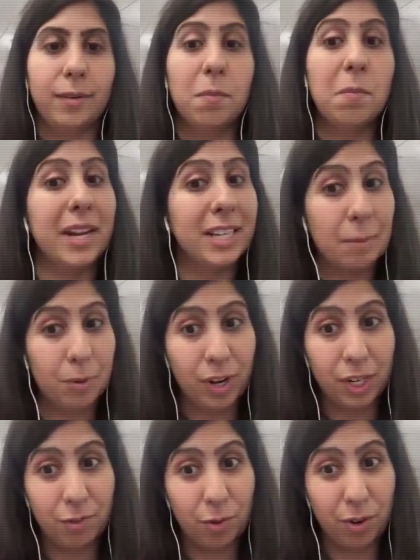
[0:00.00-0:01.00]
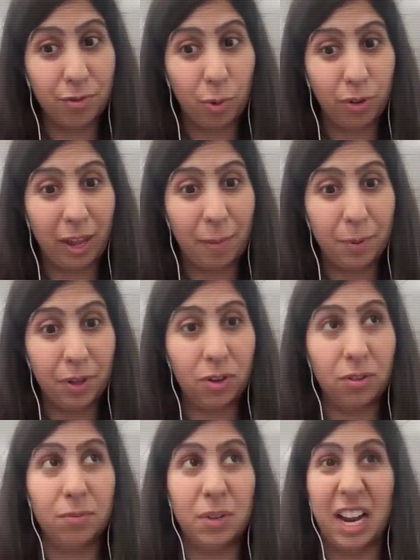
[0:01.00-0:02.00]
Many Democrats voted for that
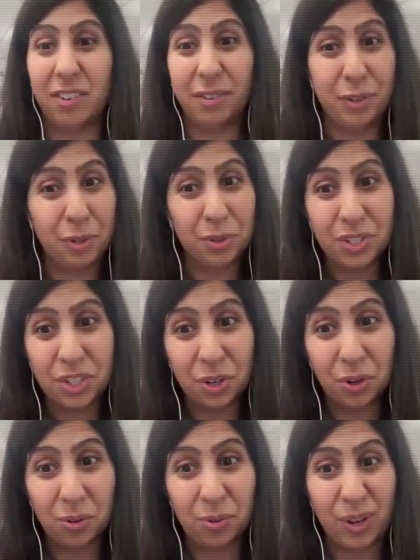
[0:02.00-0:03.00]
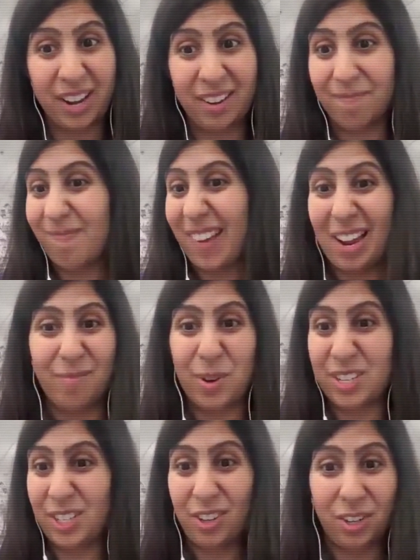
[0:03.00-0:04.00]
bill. I refused to, and I
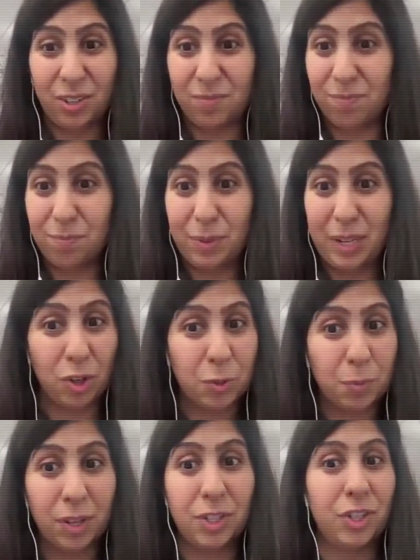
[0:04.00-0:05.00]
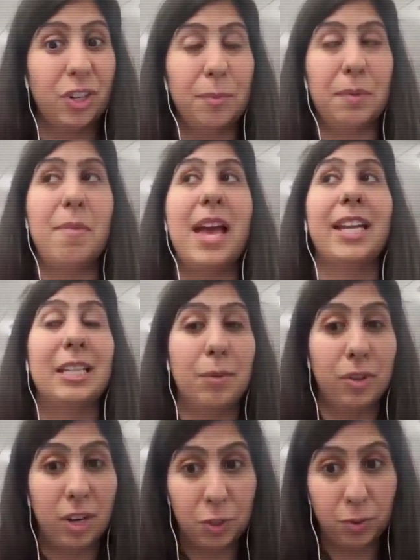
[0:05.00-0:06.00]
wasn't going to be a co-sponsor. I mean, many
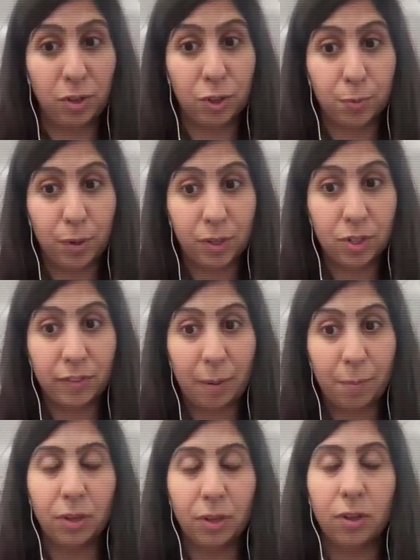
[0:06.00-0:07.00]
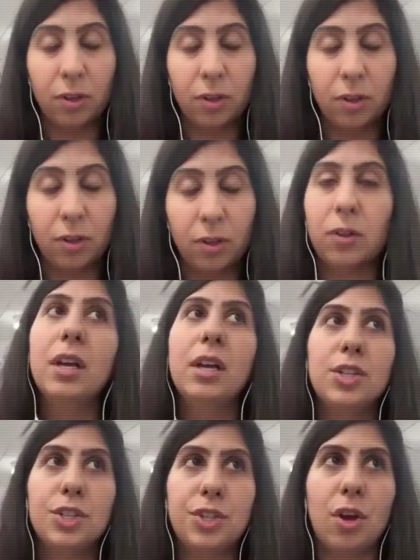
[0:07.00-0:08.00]
Democrats were co-sponsors of that bill.
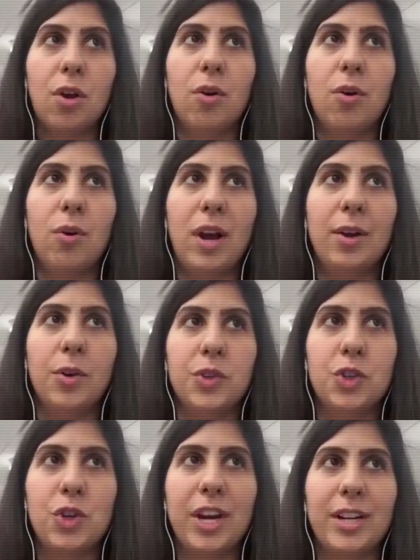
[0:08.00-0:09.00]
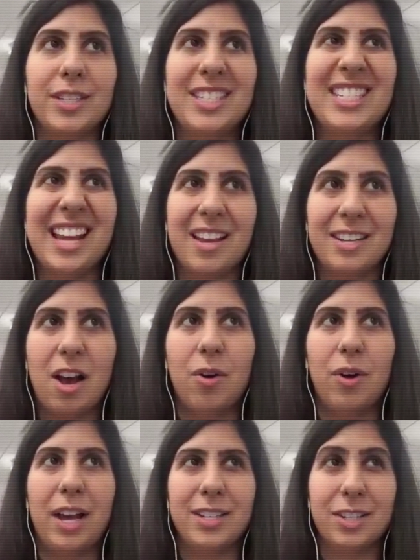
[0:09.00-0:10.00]
So I also try to stand
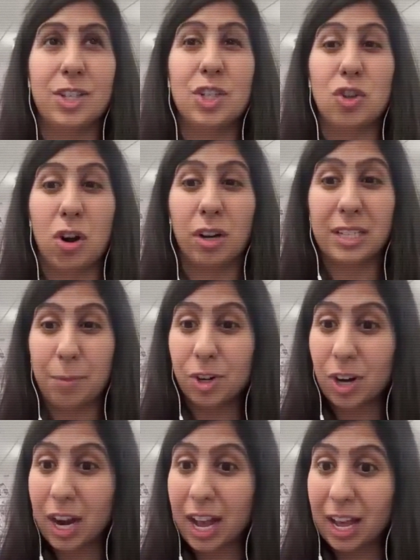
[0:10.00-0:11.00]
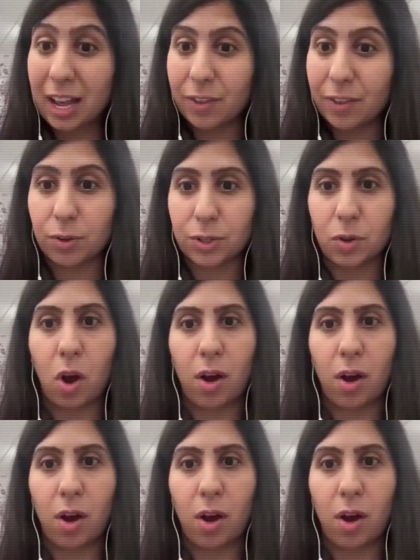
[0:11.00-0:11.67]
out as a strong Democrat that also